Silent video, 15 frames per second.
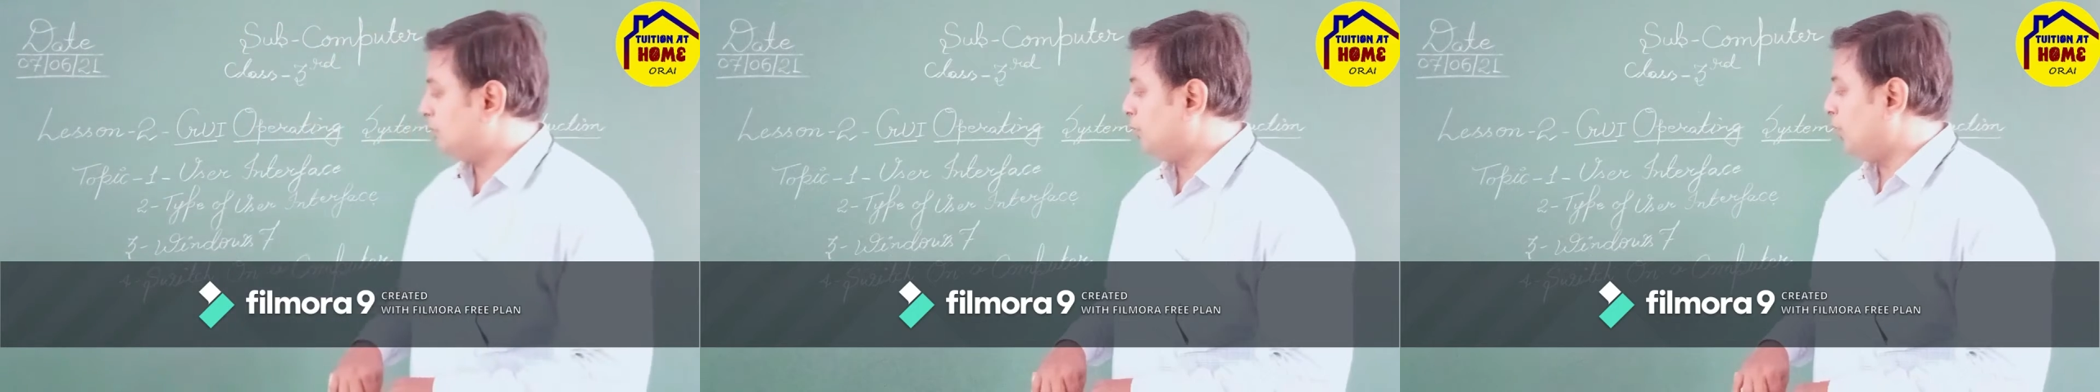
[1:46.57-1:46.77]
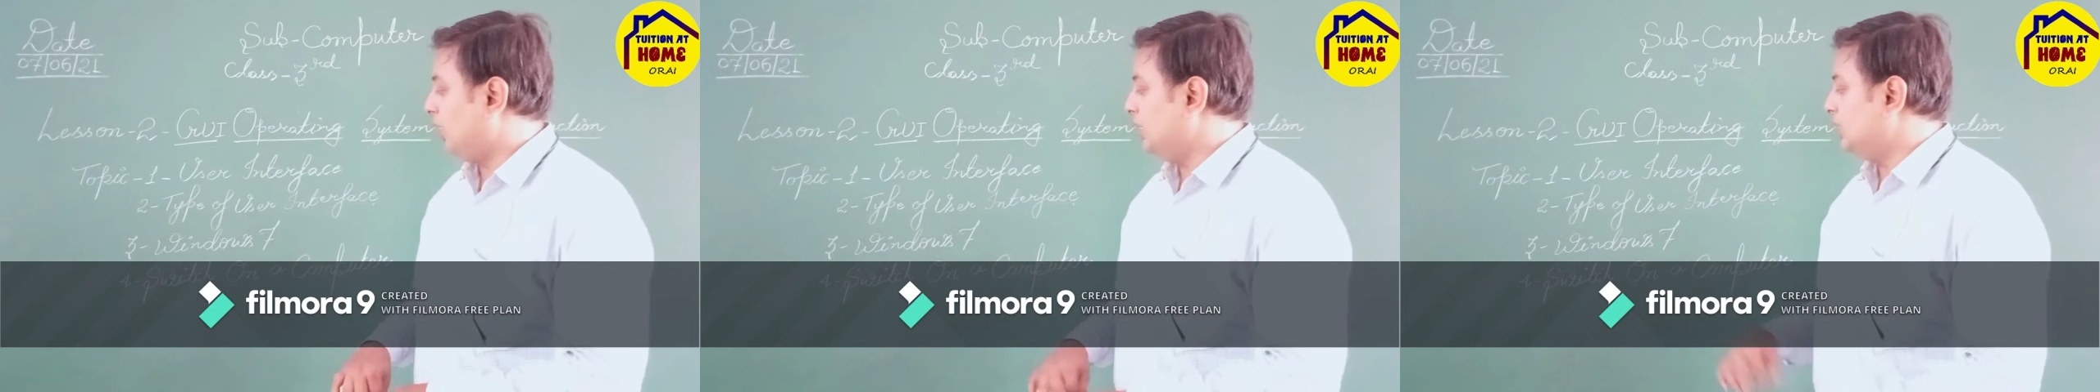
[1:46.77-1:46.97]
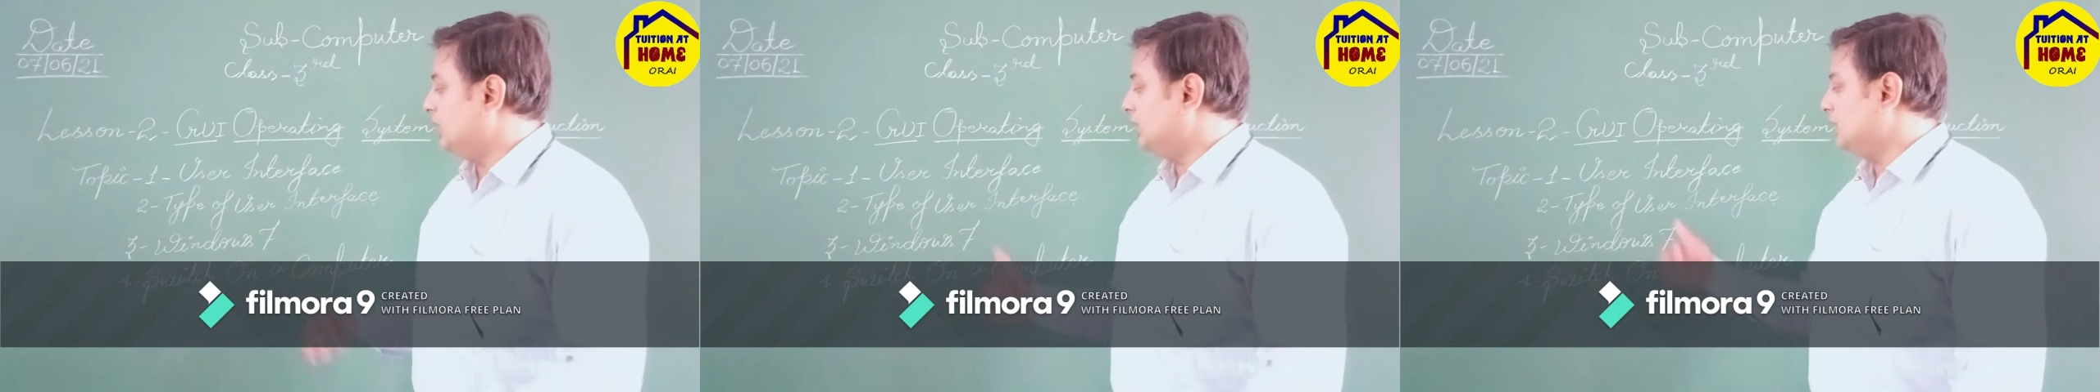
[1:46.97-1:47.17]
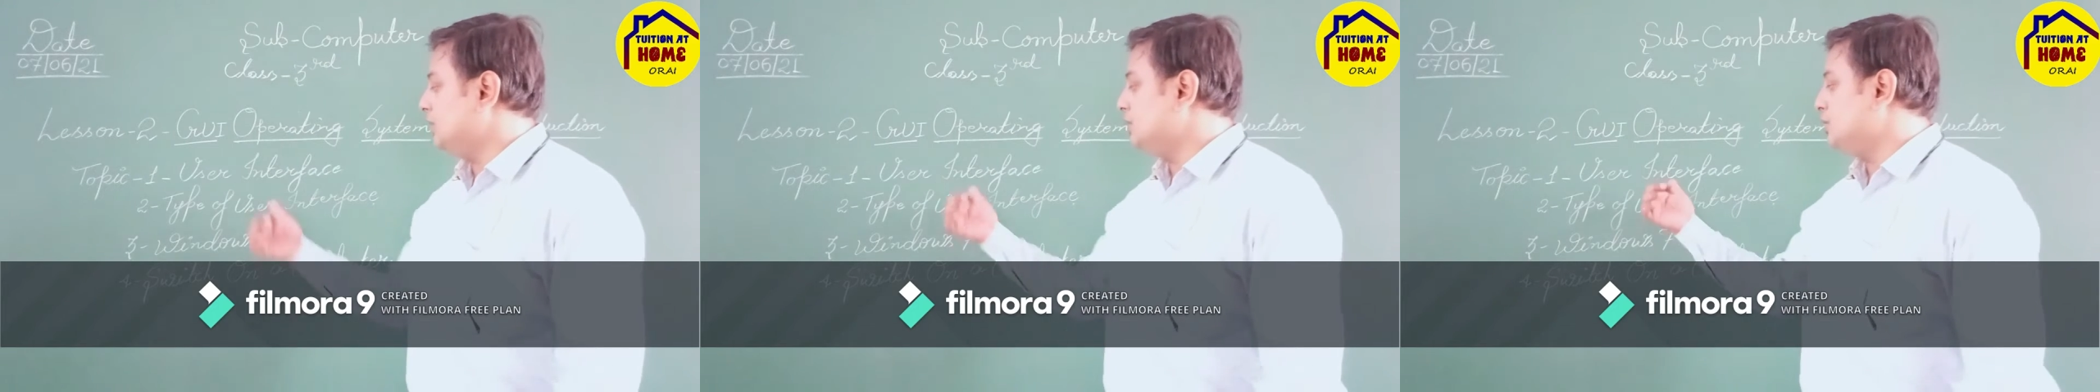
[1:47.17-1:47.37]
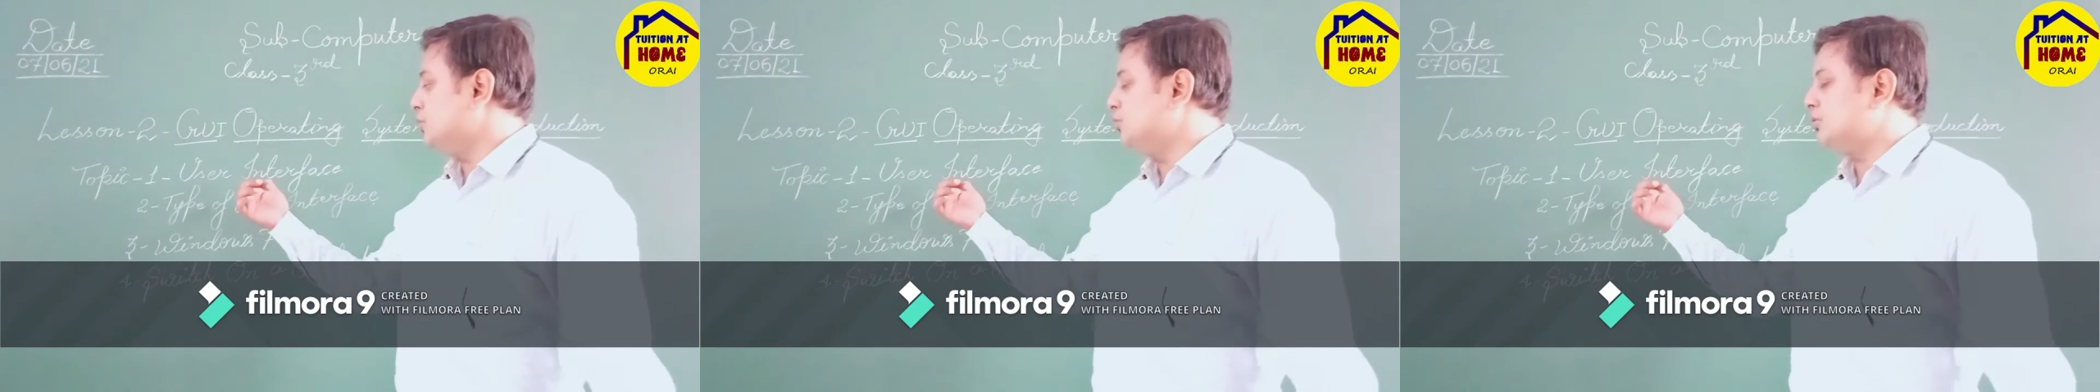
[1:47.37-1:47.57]
point, that
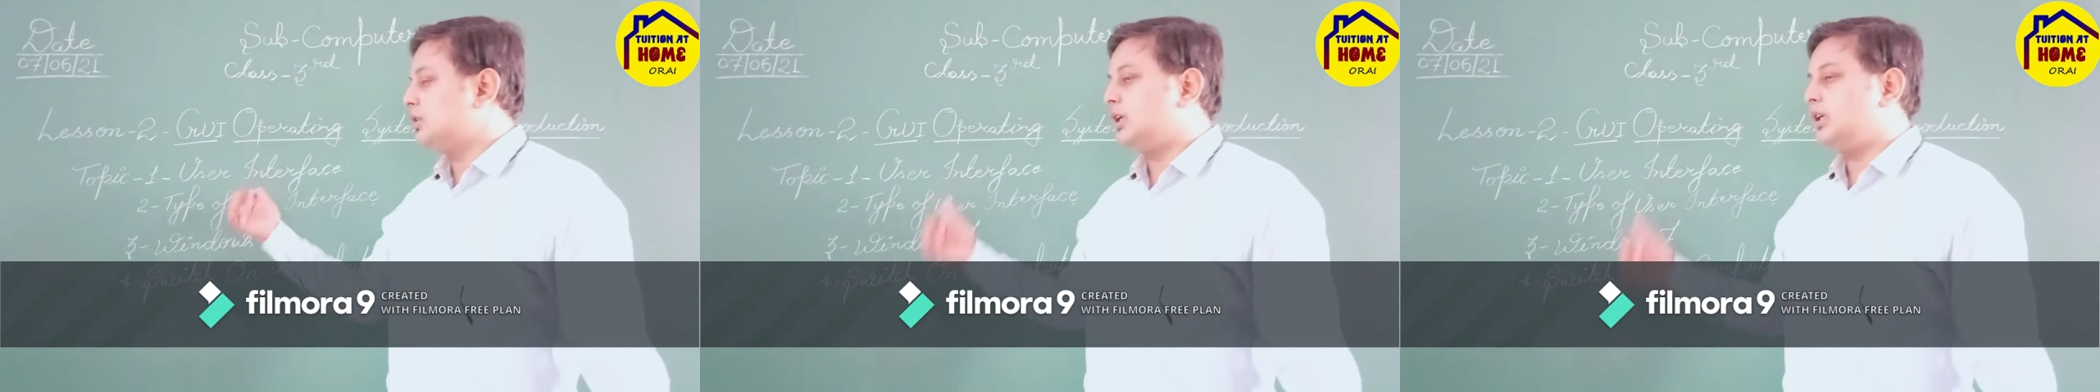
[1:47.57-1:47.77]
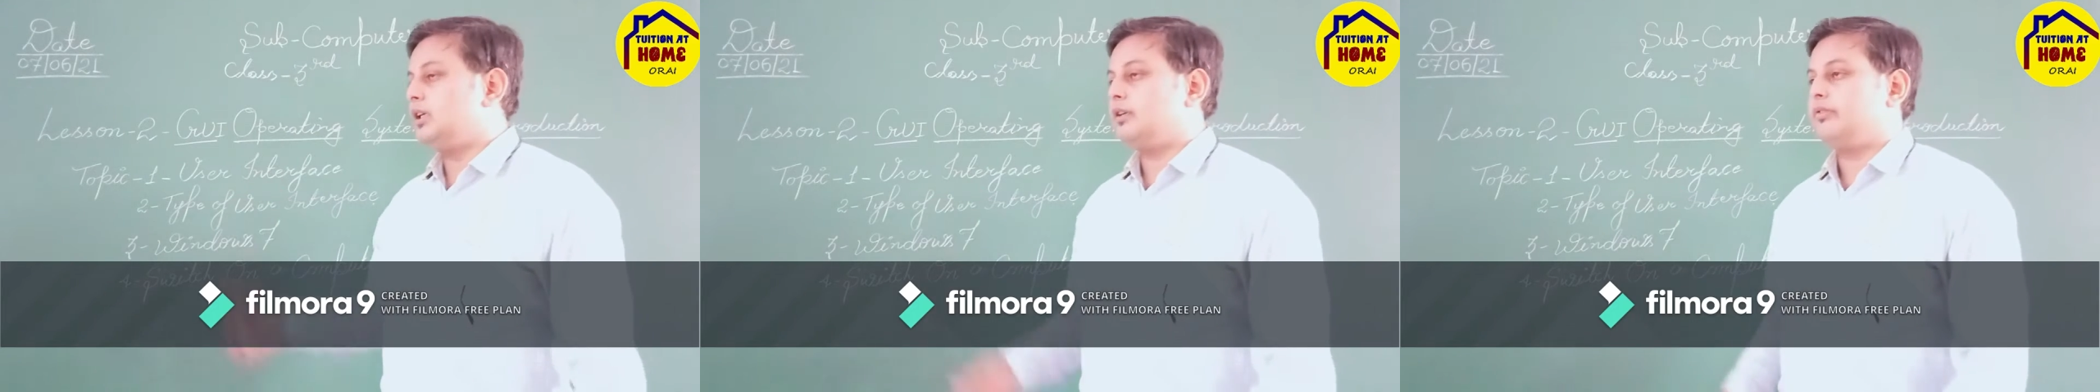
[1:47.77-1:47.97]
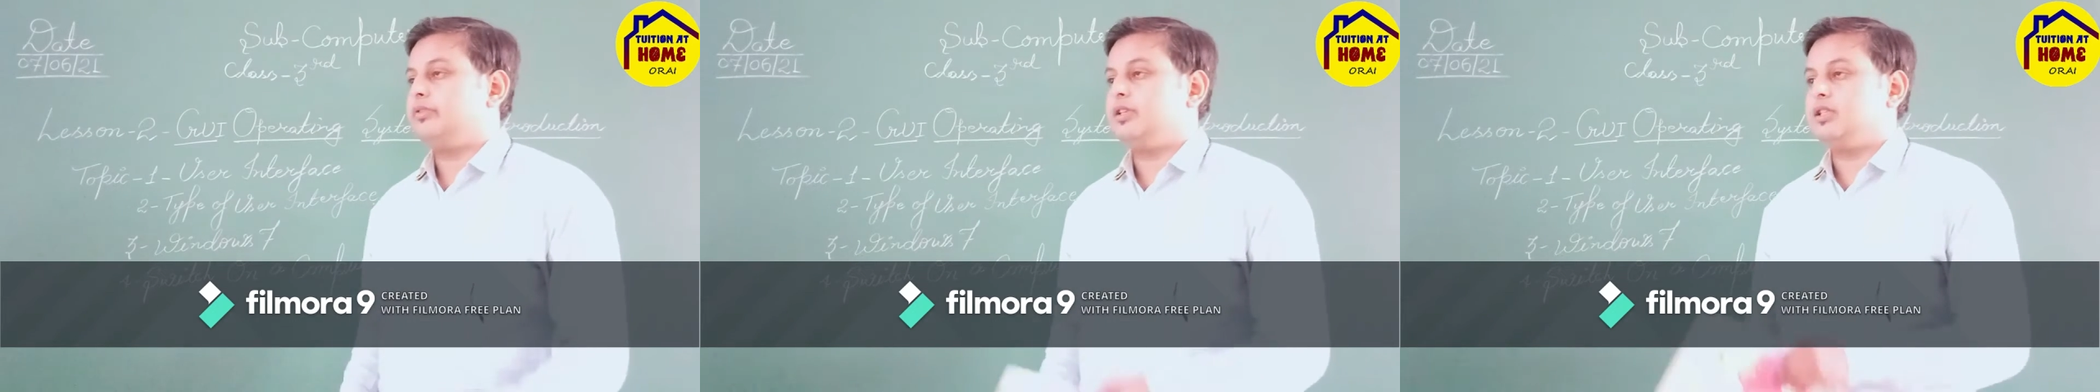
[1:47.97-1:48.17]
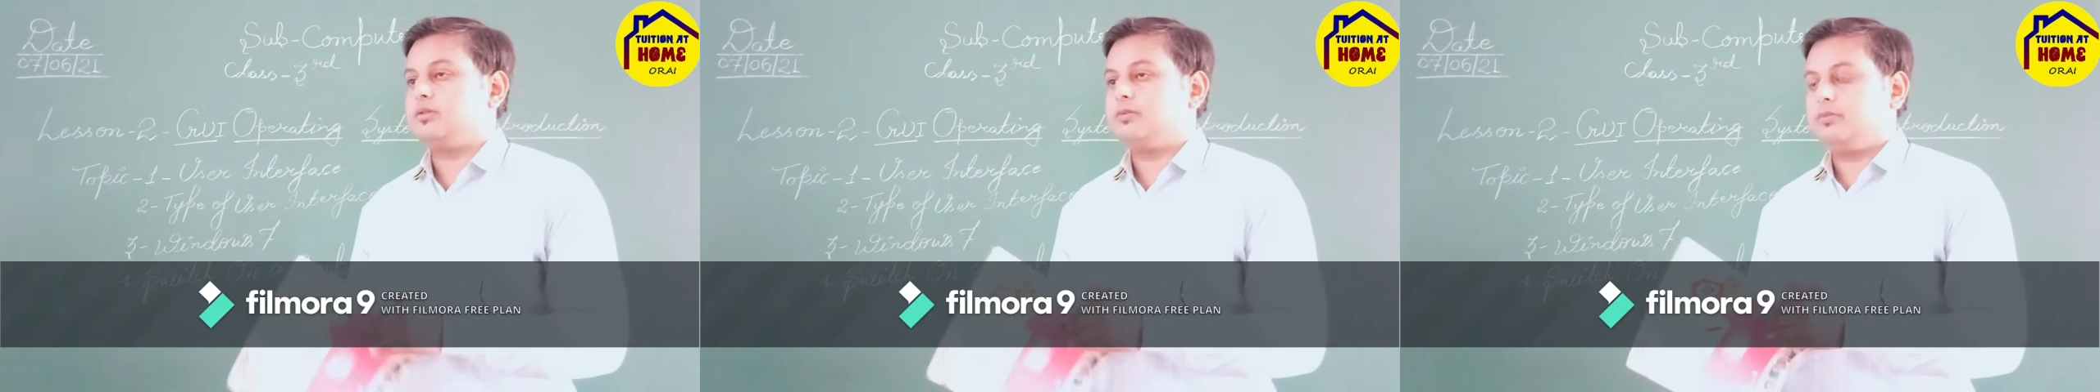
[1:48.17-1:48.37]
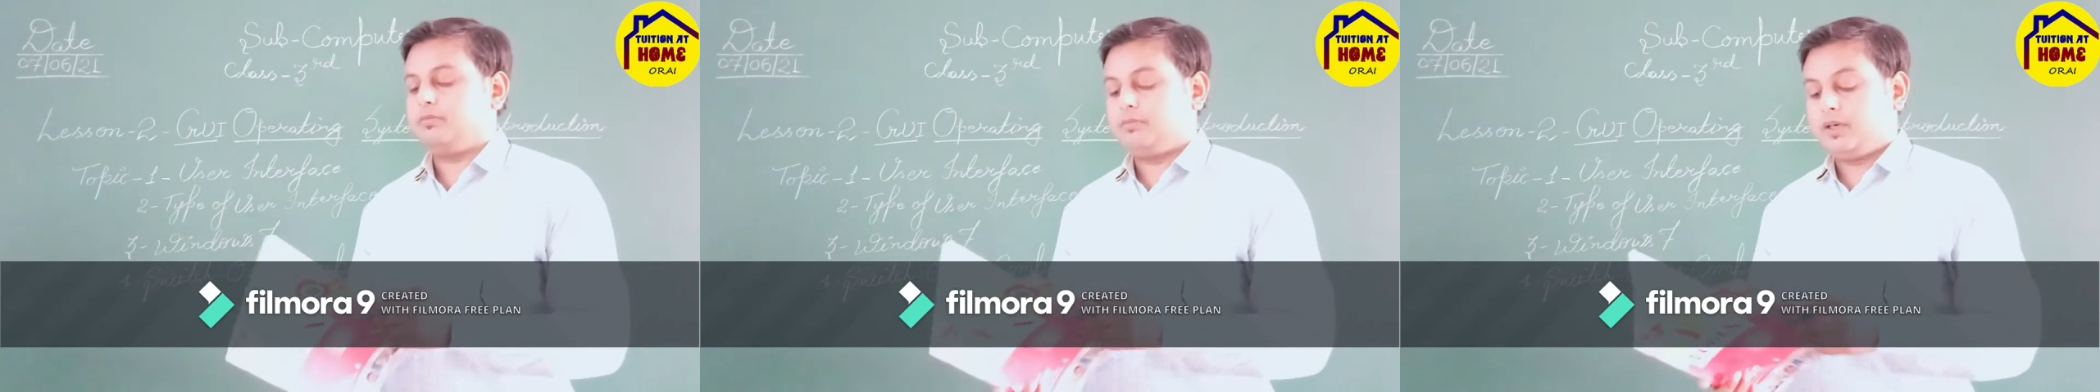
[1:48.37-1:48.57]
is user interface.